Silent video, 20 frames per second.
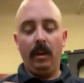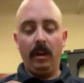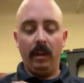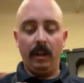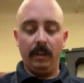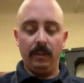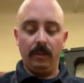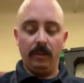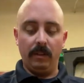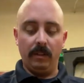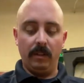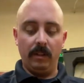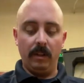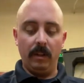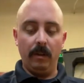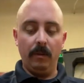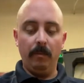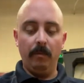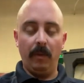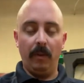And as you can
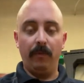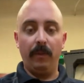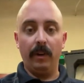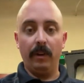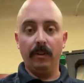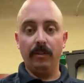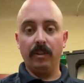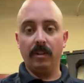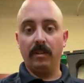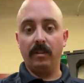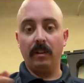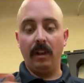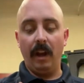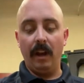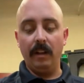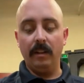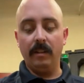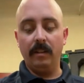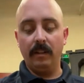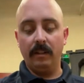see, my finger just
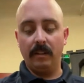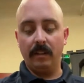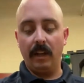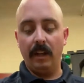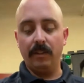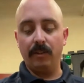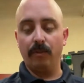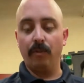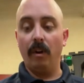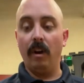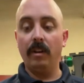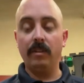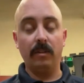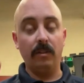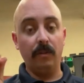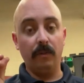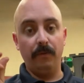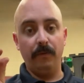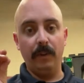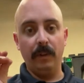slides and skates across, and
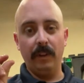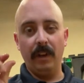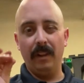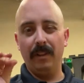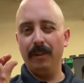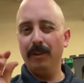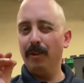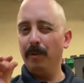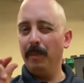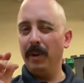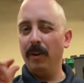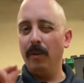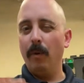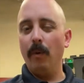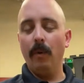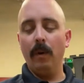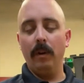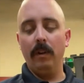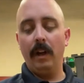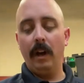you'll feel that little bit of
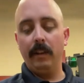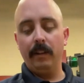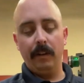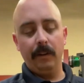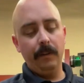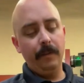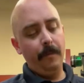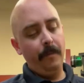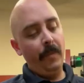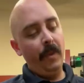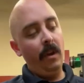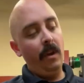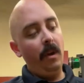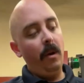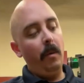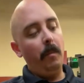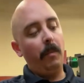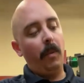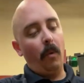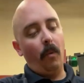oil on there.
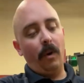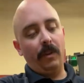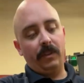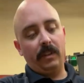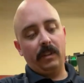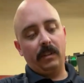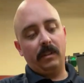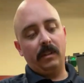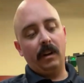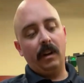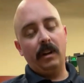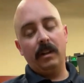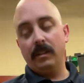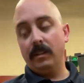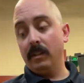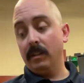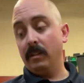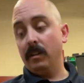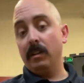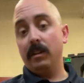But what this does
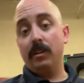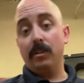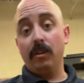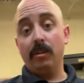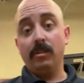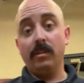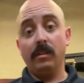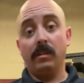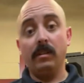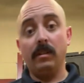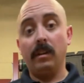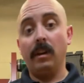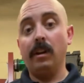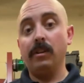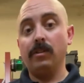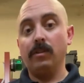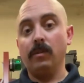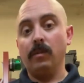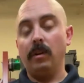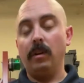is the detergents in the
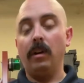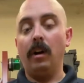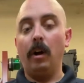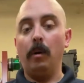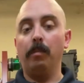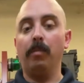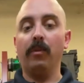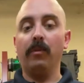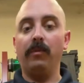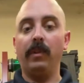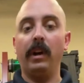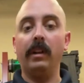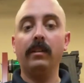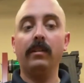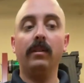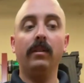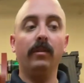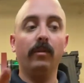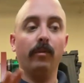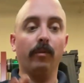engine oil help prevent
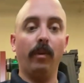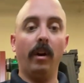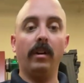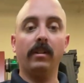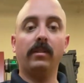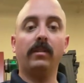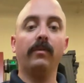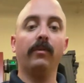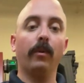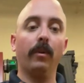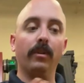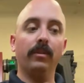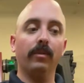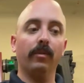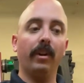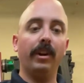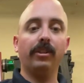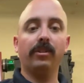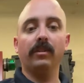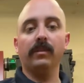rust for a
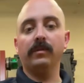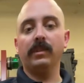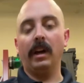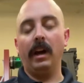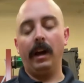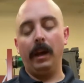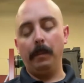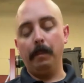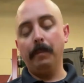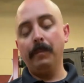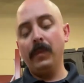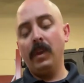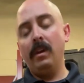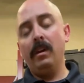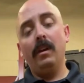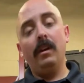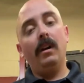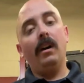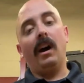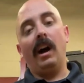duration of time.
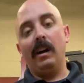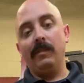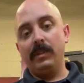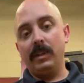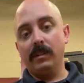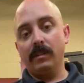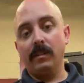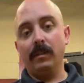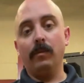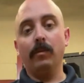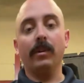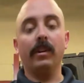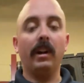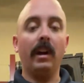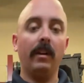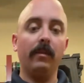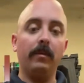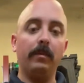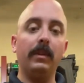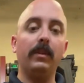Obviously, we're going to
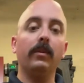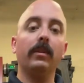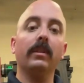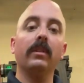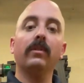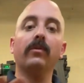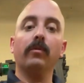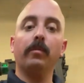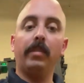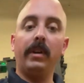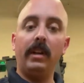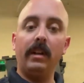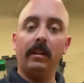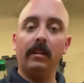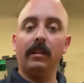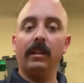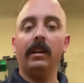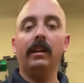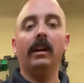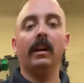have to be doing this
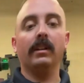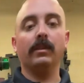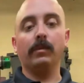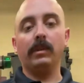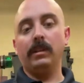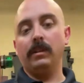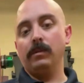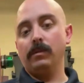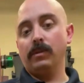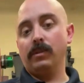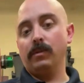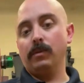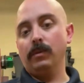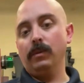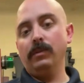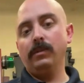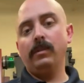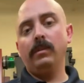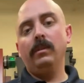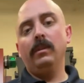repeatedly as we use
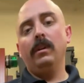tools.